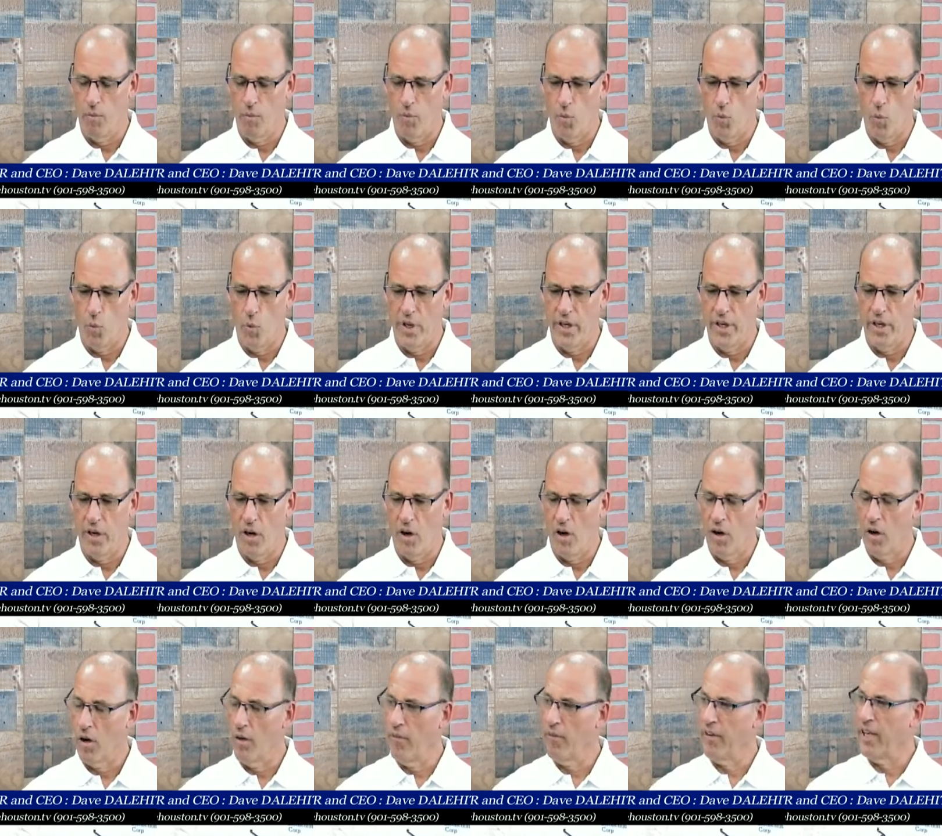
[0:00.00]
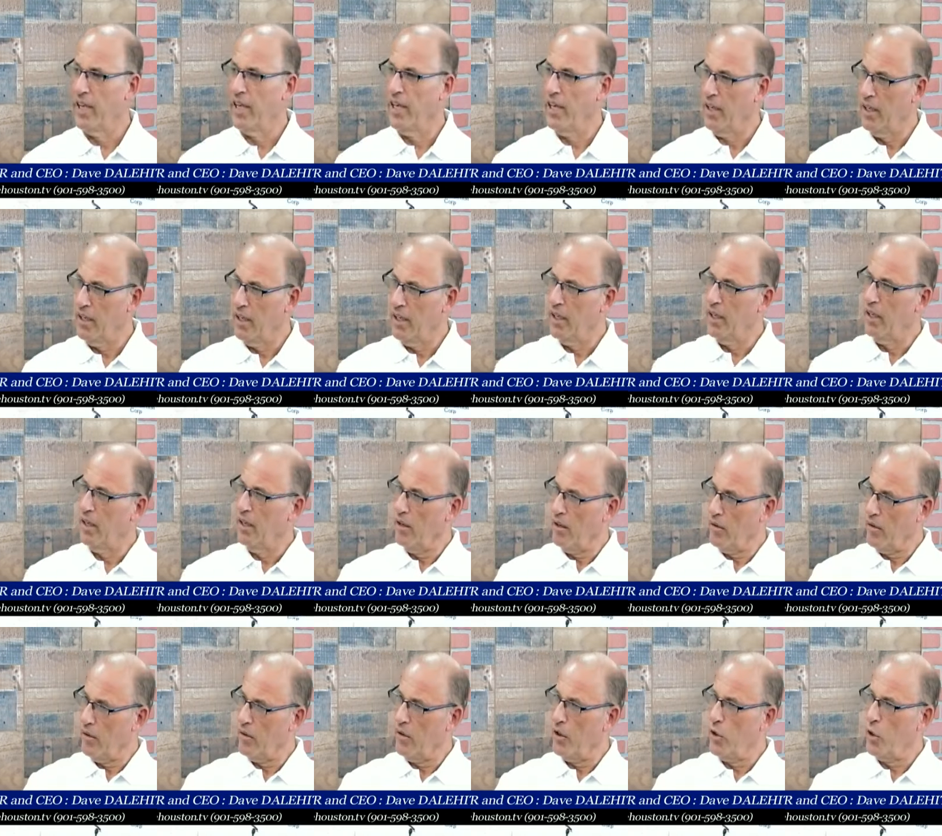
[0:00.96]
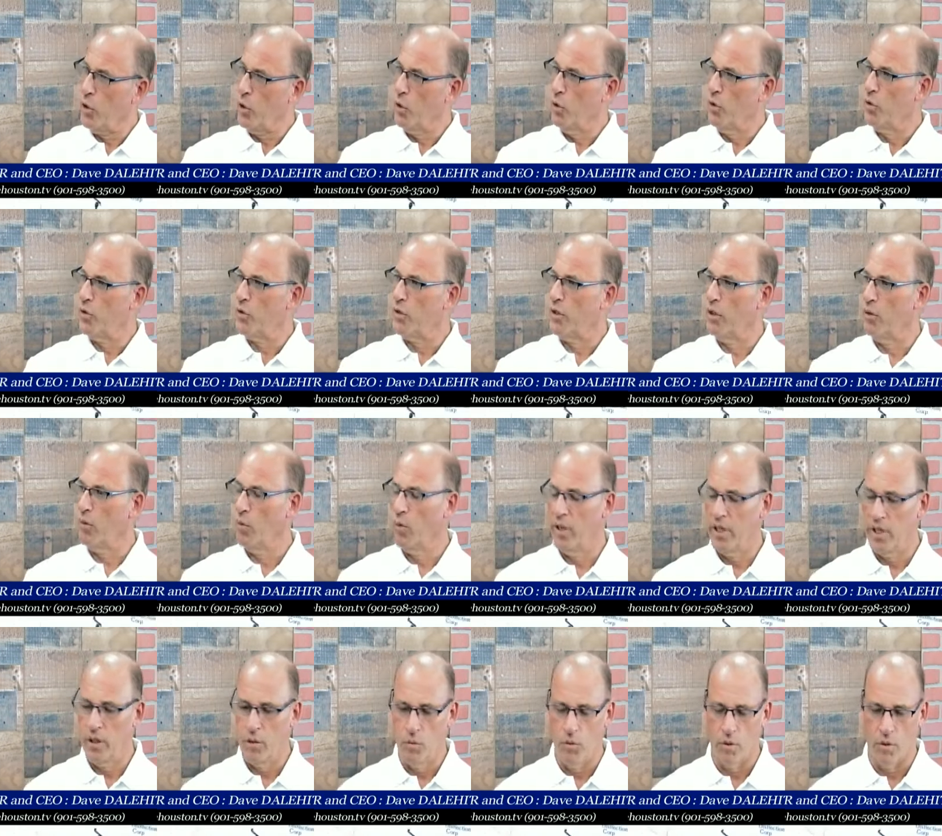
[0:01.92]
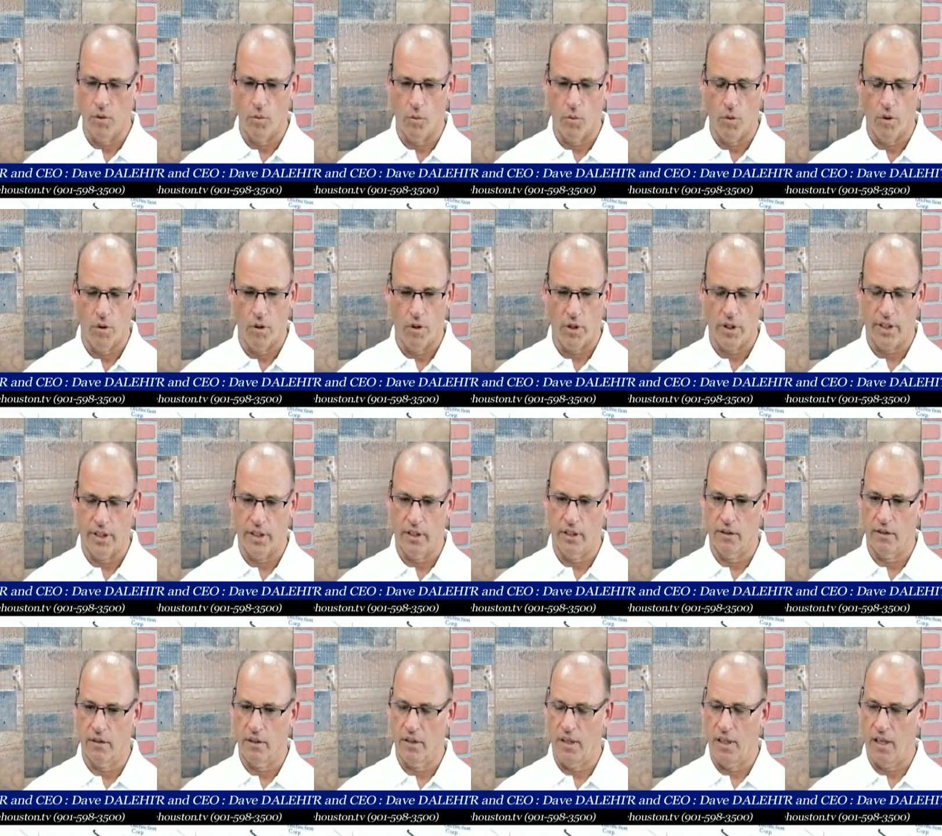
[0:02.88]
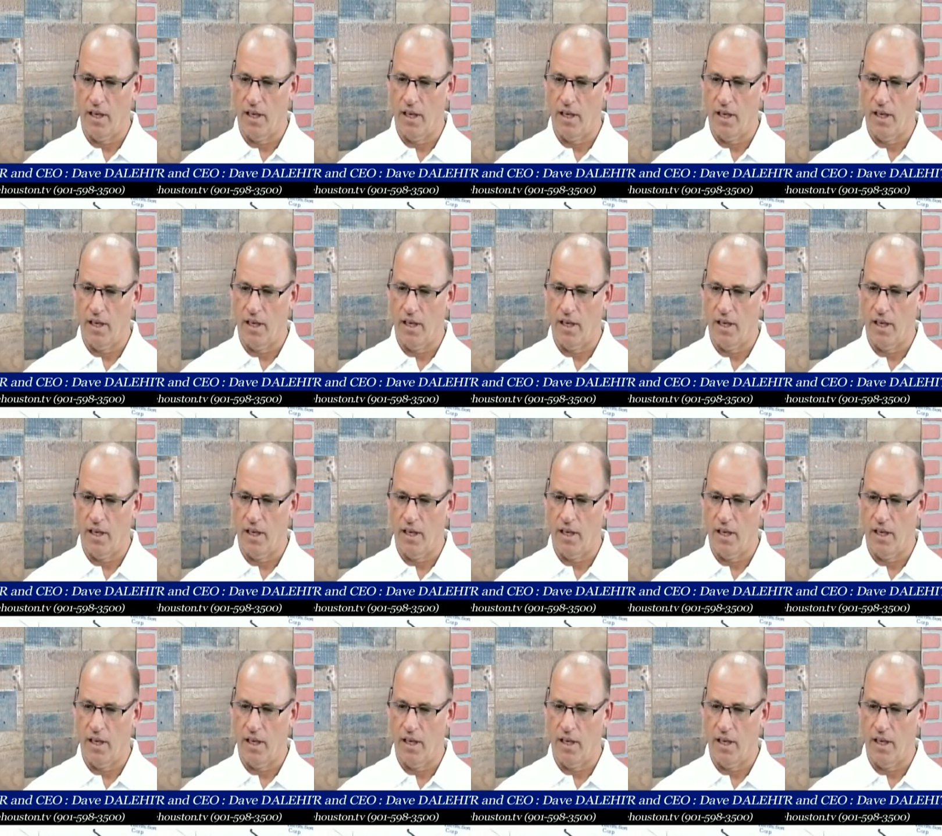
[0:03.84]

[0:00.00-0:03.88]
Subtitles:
when Harvey hit Houston, we were working a